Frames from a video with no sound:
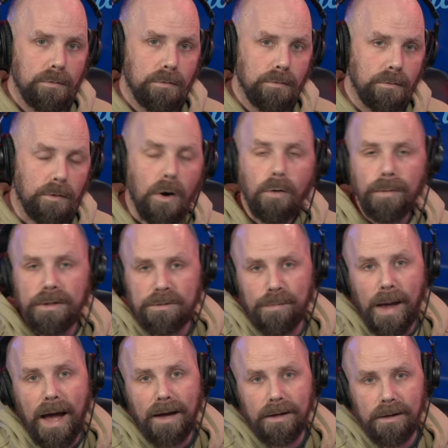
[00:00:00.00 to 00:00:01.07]
Roman's
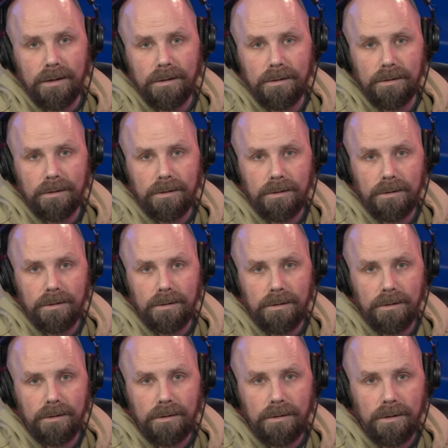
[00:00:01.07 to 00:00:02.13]
back.
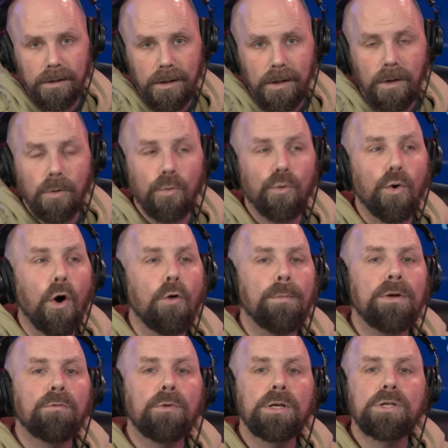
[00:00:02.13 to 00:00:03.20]

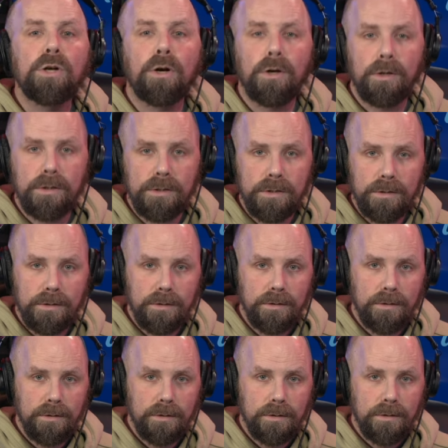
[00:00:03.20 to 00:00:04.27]
Roman returns,
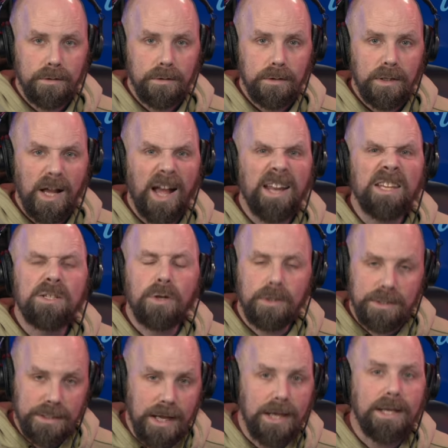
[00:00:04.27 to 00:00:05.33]
and he
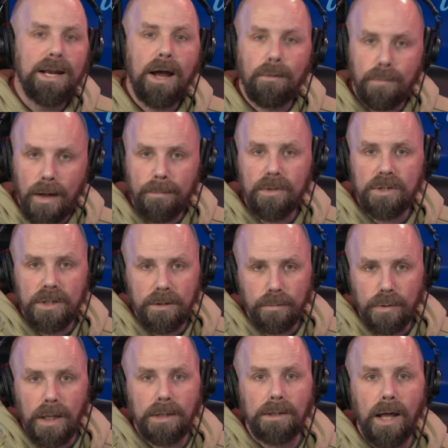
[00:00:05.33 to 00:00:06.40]
starts taking out members of the
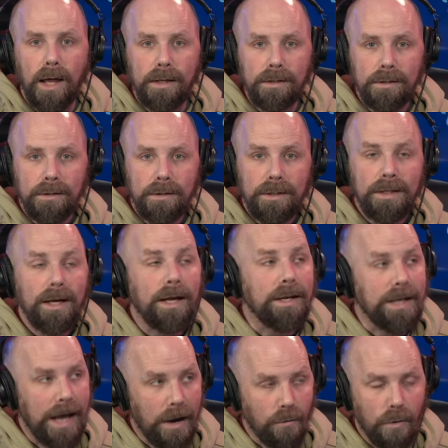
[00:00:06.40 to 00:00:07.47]
Bloodline. And
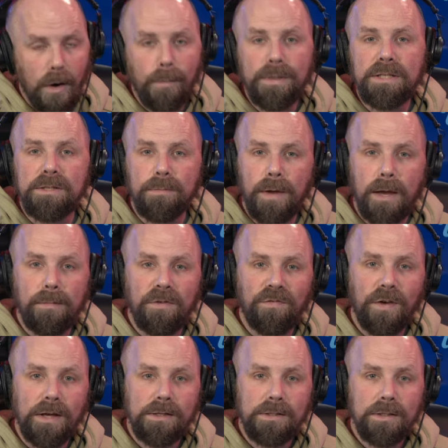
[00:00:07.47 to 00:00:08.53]
now Roman's a
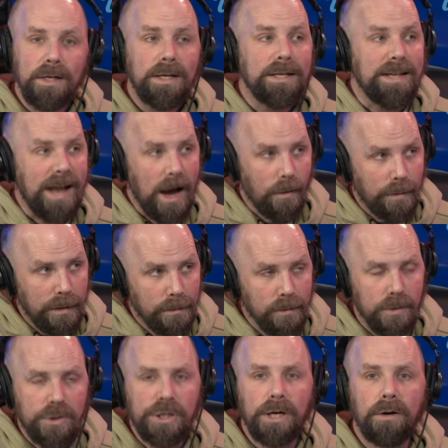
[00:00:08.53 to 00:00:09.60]
babyface. Now people
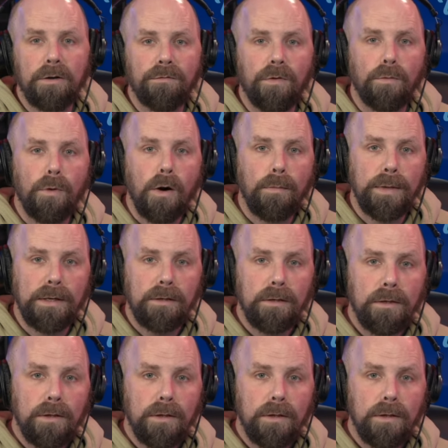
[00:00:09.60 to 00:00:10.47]
are cheering for Roman.